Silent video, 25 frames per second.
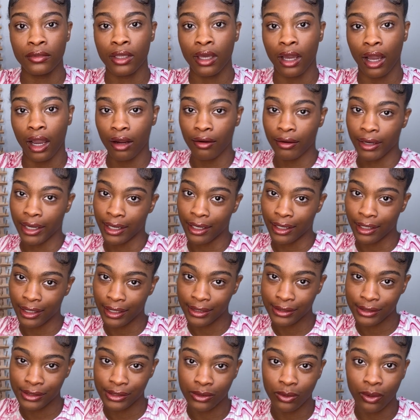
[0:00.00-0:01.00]
All right
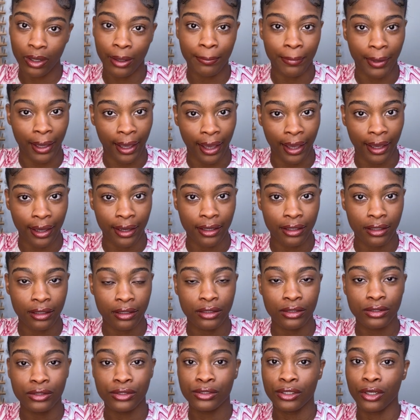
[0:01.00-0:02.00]
guys, so I'm
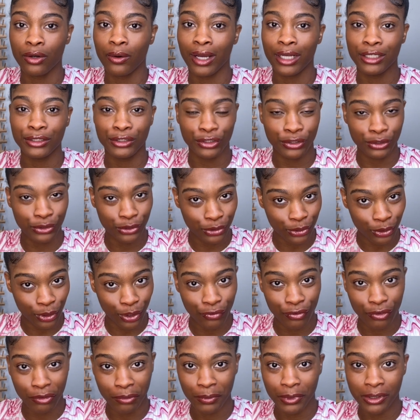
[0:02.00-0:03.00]
back. So as you
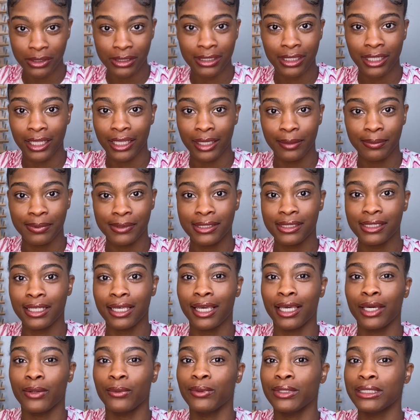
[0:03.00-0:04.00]
saw from those clips,
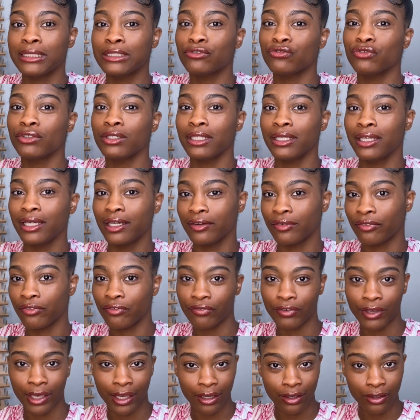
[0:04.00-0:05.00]
it was really a
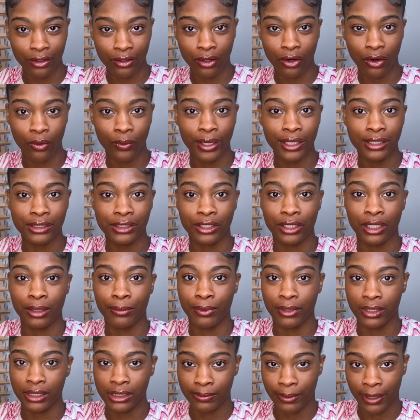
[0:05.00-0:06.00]
fail going to the
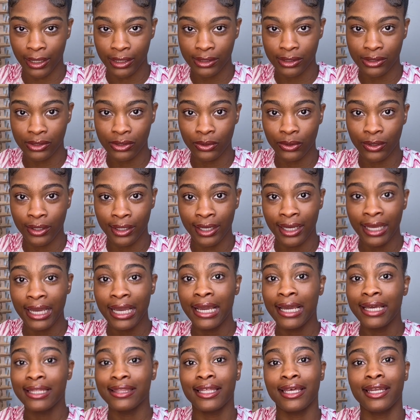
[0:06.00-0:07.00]
beauty supply store.
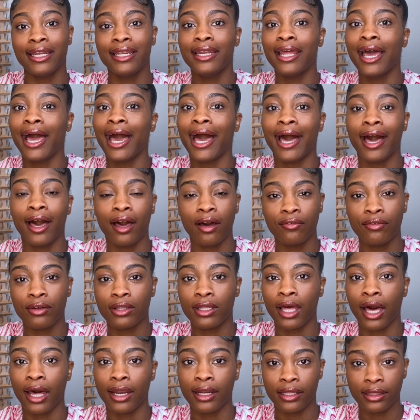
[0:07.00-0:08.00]
They didn't have a
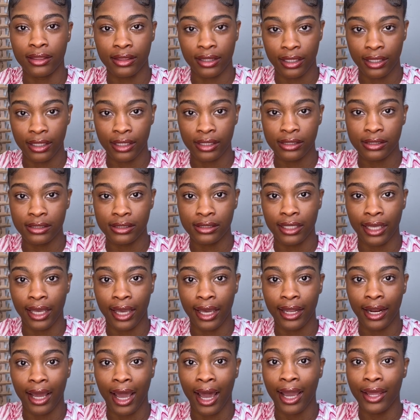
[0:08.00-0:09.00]
lot of things
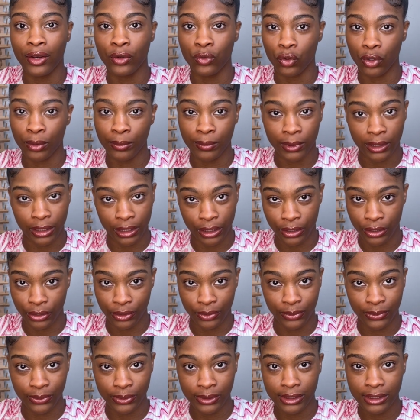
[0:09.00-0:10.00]
that I normally
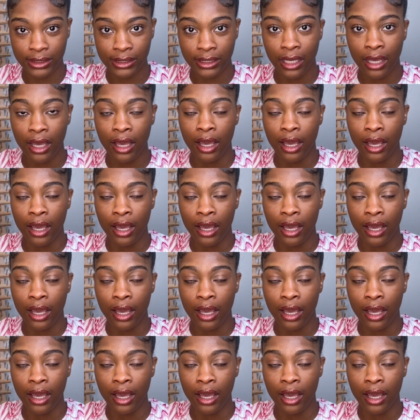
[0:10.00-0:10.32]
use.